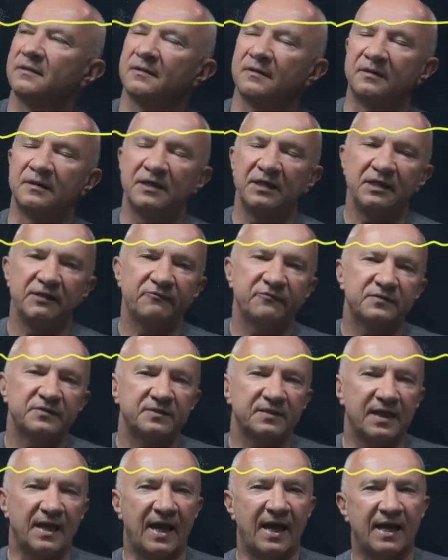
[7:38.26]
gives
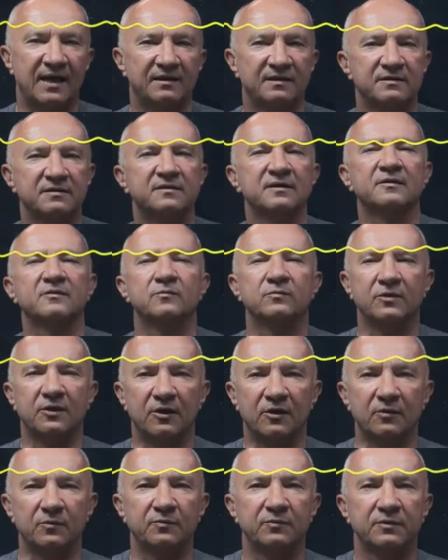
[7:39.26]
Alice and
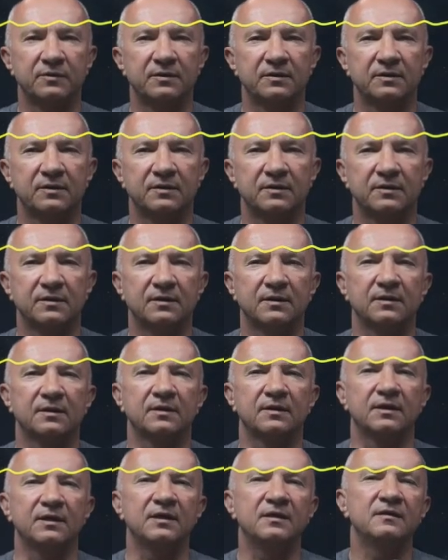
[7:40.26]
Bob
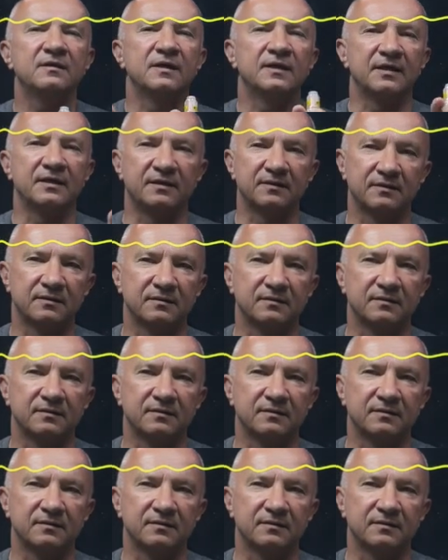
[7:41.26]
either